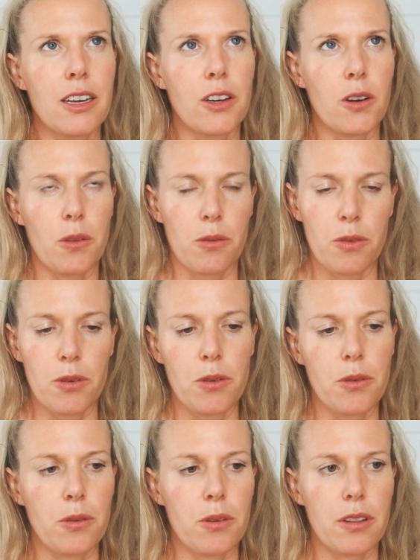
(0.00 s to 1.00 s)
go
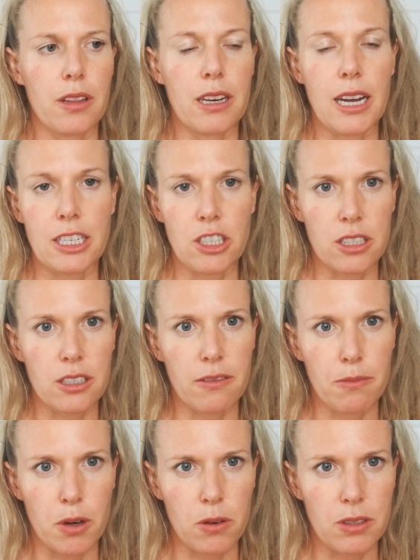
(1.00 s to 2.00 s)
through the digestive
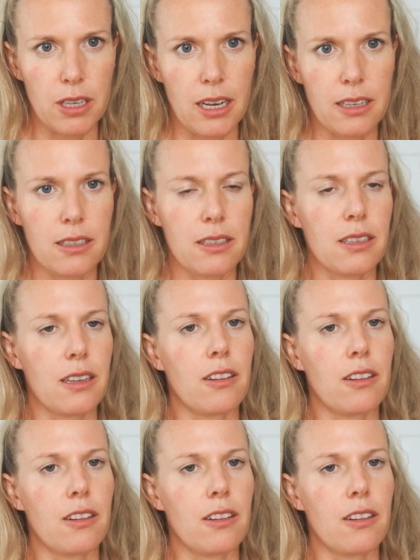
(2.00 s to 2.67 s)
process,